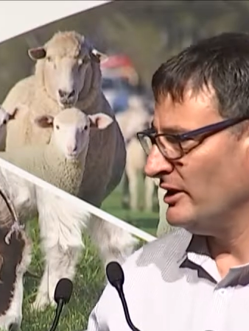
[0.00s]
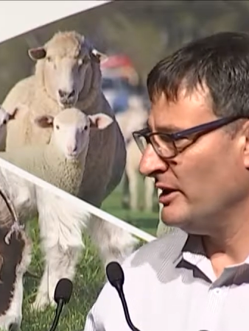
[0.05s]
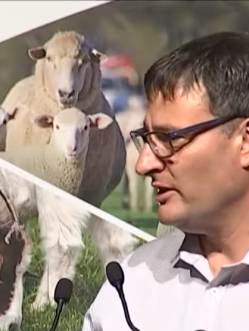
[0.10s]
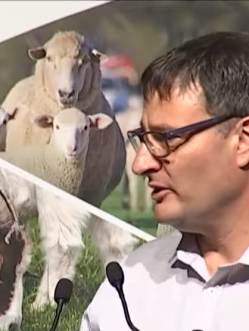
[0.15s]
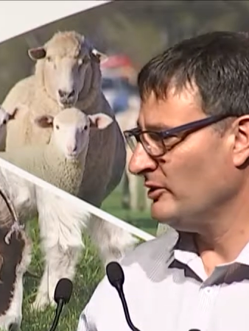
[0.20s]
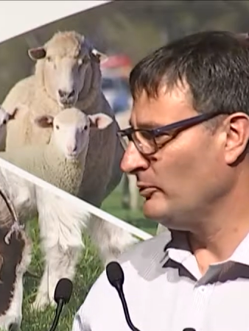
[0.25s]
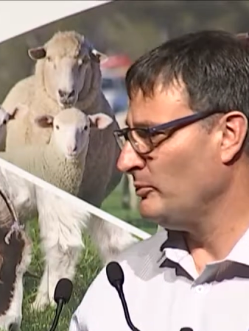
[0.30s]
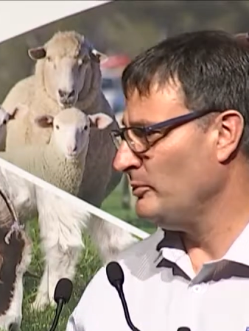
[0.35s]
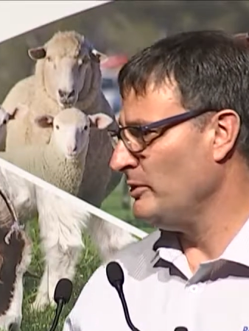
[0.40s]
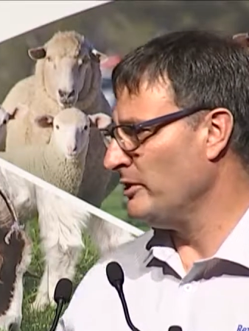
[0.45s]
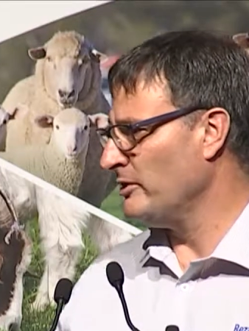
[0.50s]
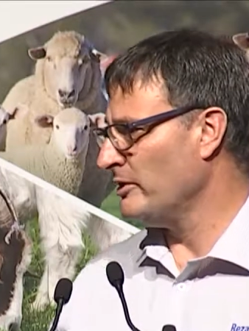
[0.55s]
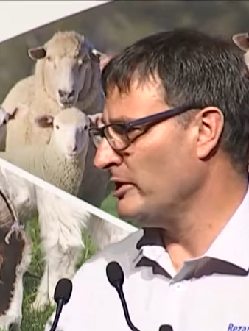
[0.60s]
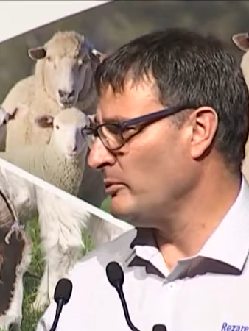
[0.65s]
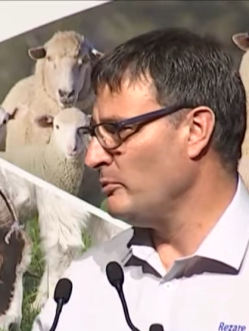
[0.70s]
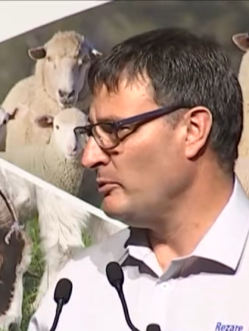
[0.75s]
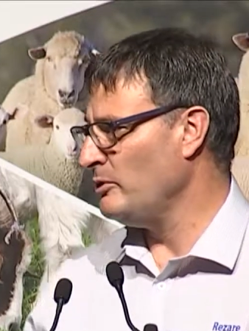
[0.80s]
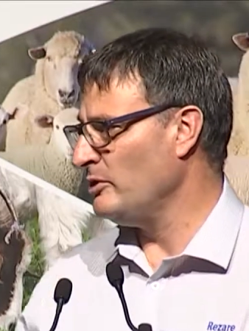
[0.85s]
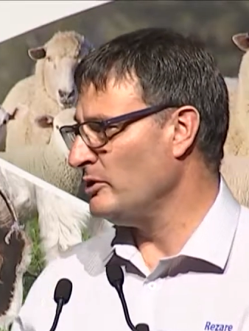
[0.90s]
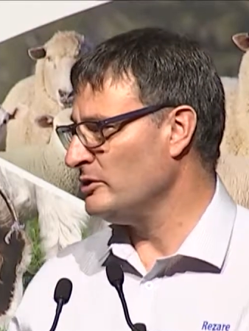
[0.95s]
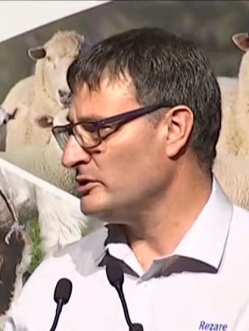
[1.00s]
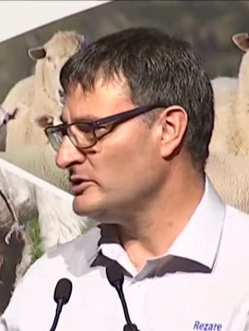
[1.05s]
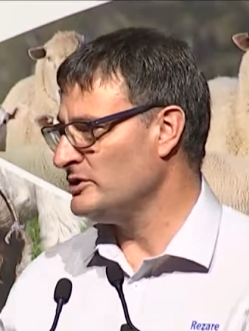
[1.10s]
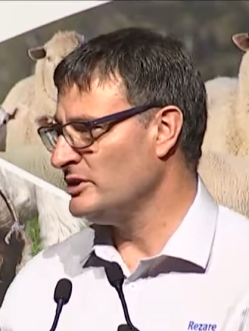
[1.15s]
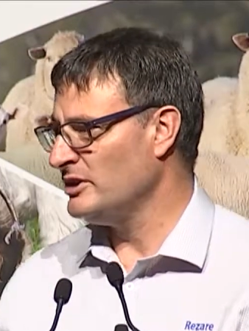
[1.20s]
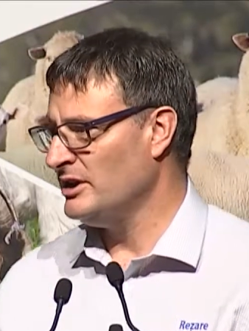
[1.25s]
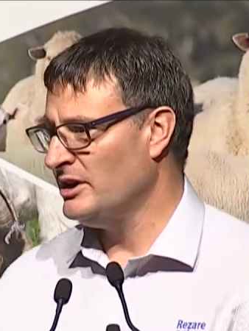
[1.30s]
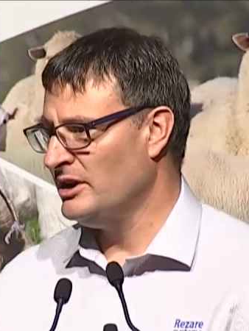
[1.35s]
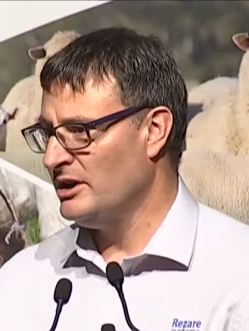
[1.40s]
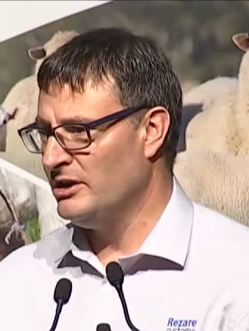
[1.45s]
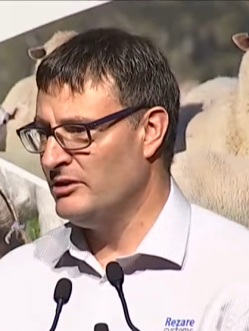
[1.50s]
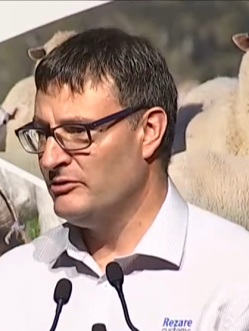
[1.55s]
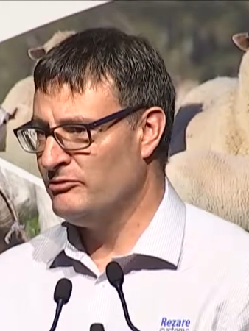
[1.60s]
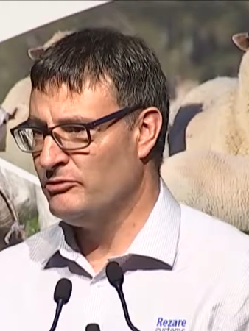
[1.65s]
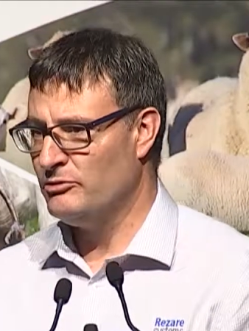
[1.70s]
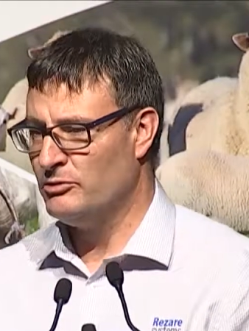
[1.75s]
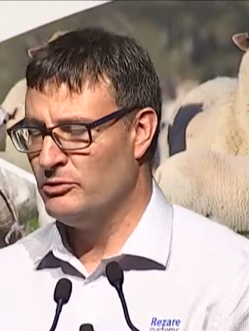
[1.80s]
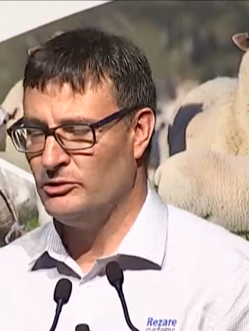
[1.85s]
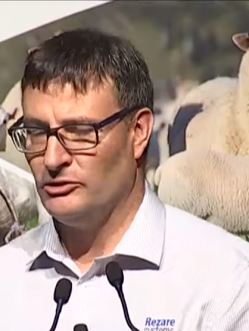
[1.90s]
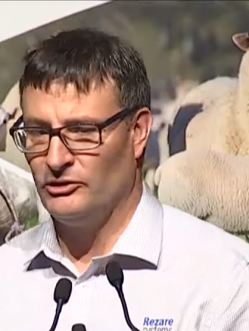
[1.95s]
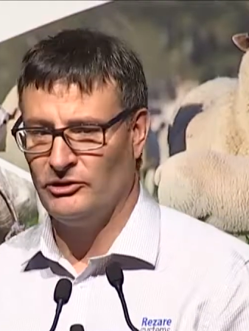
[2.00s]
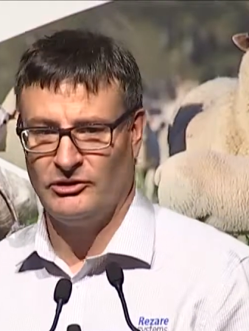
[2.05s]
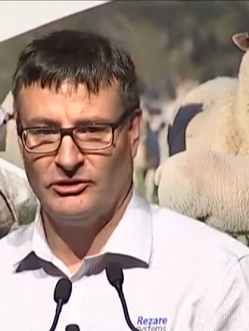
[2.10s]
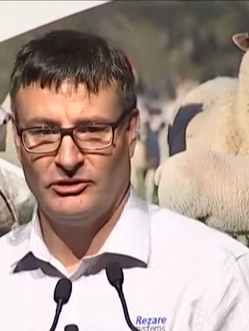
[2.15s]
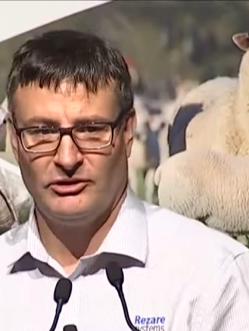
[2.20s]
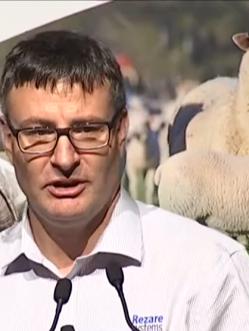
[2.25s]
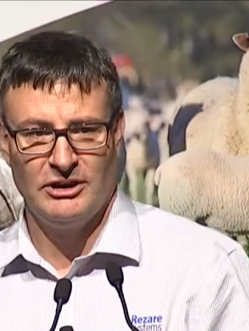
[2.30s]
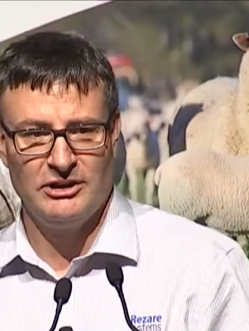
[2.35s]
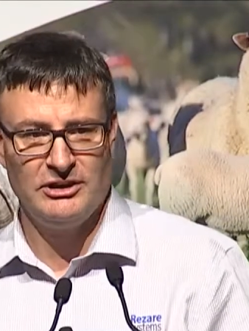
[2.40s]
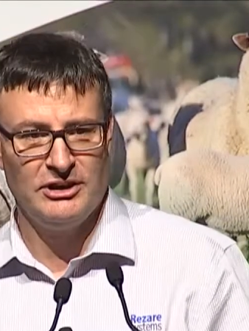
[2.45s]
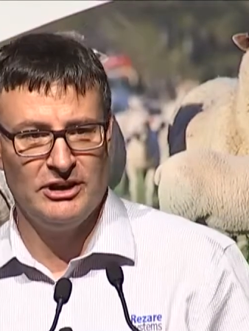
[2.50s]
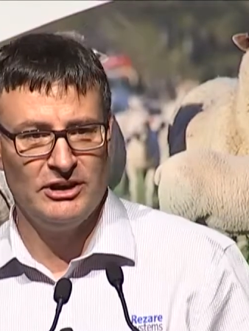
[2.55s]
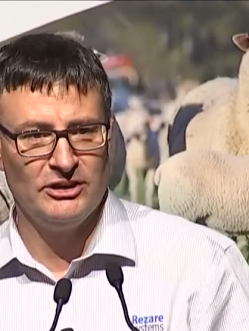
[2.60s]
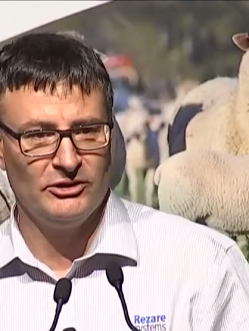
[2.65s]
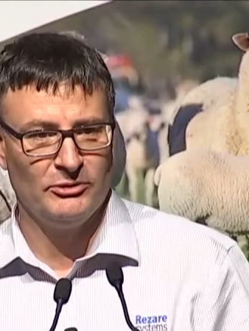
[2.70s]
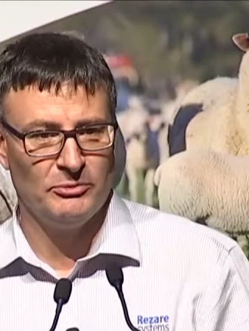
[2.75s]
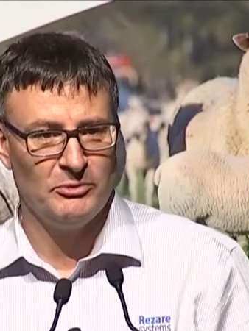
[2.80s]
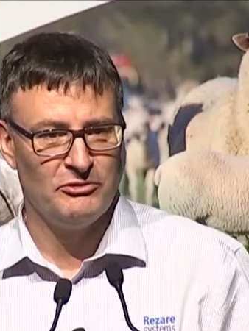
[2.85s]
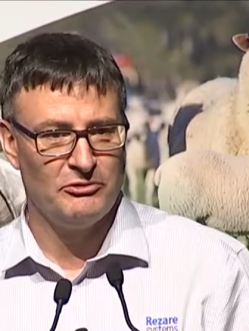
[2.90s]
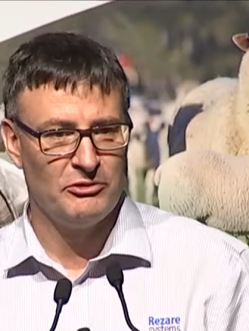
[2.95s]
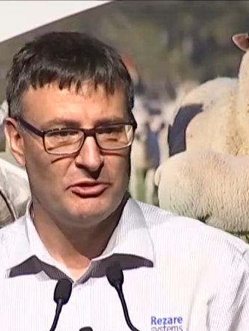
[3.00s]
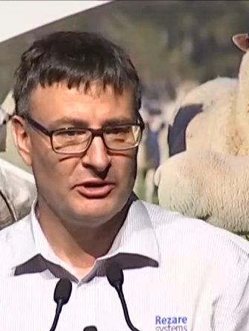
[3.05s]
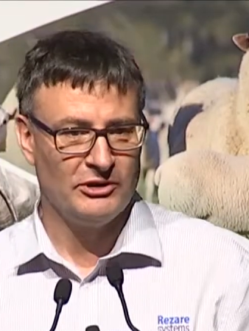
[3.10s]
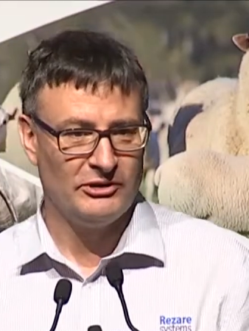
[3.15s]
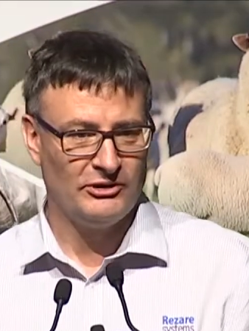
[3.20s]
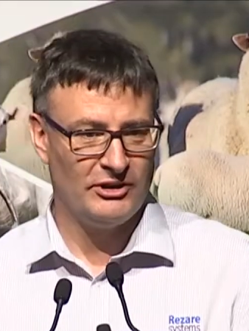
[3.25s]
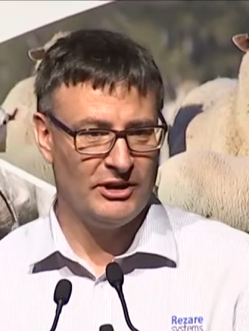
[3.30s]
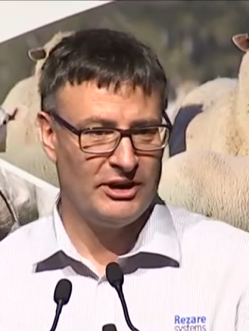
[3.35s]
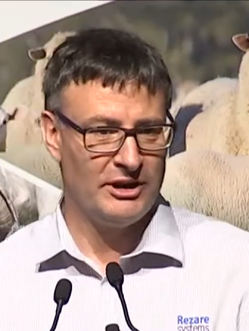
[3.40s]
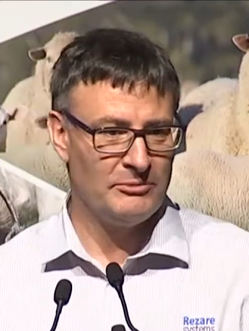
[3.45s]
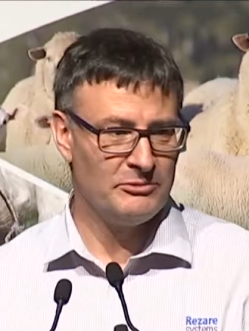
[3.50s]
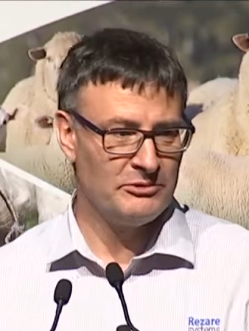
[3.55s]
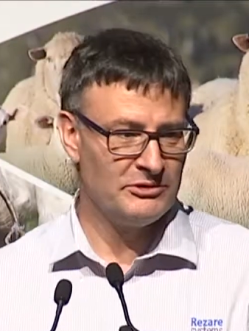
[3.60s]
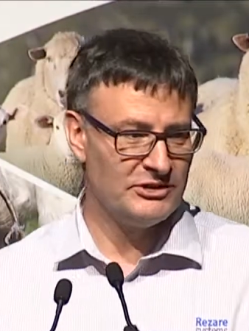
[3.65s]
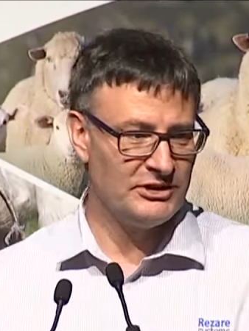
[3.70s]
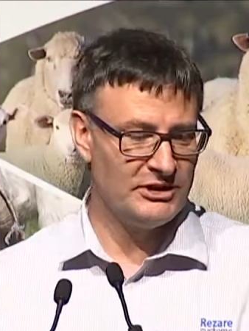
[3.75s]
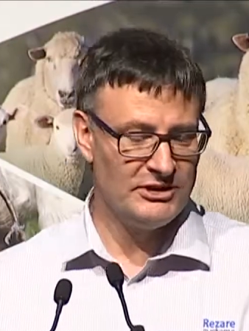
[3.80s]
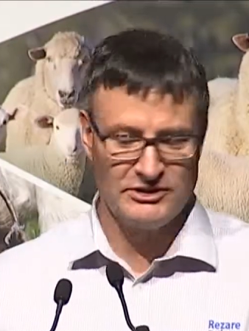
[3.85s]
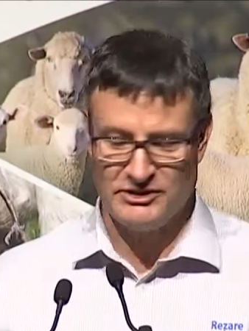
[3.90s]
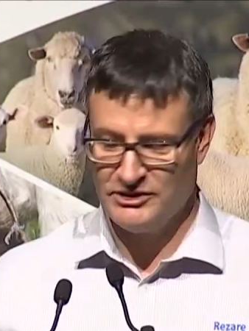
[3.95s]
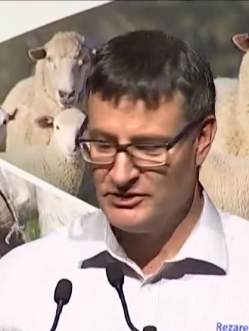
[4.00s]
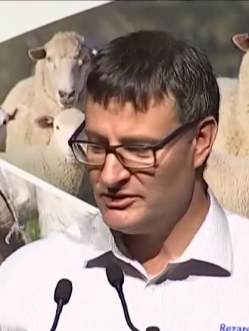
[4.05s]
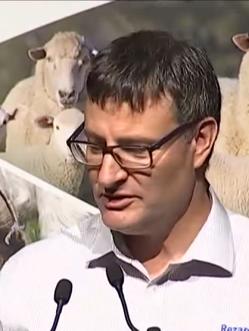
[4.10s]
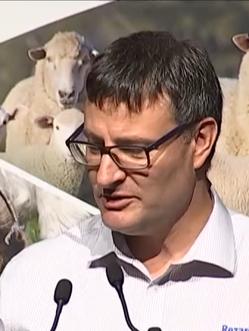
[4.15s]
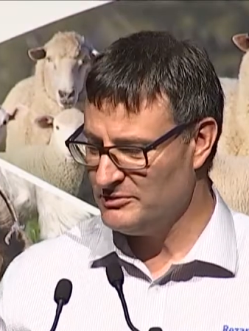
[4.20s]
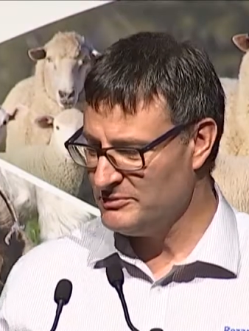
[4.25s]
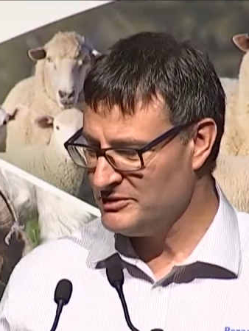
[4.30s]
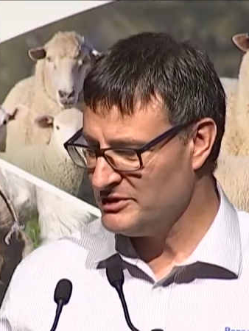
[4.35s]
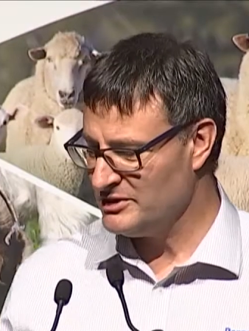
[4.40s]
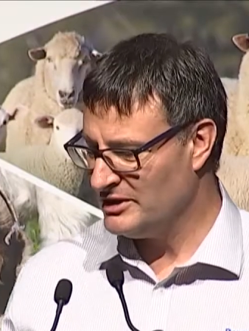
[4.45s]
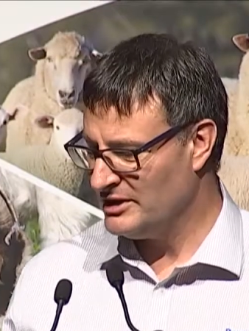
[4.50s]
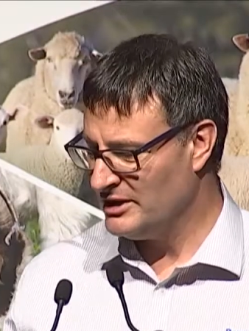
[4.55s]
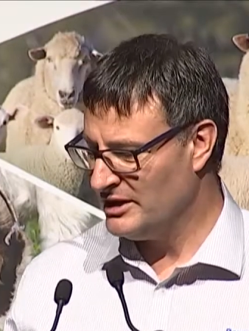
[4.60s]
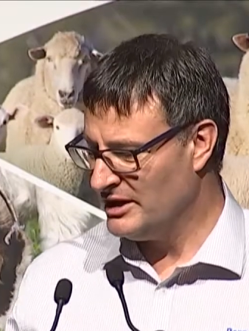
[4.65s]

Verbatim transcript: and it's where I worked for 16 years before I set up Rezare Systems.